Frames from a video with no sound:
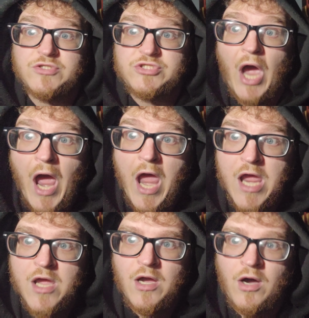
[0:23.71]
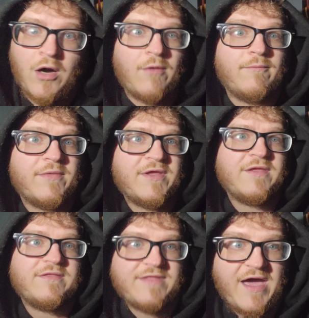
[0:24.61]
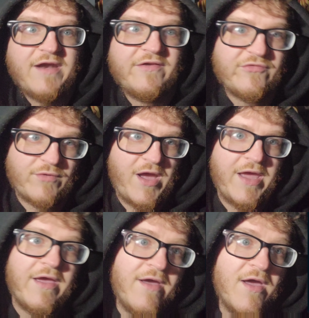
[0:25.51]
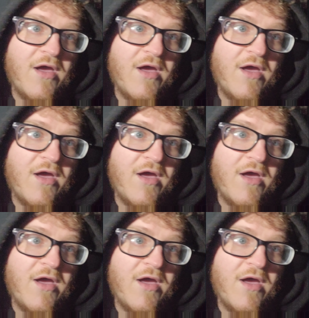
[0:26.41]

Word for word: Damn. That is right.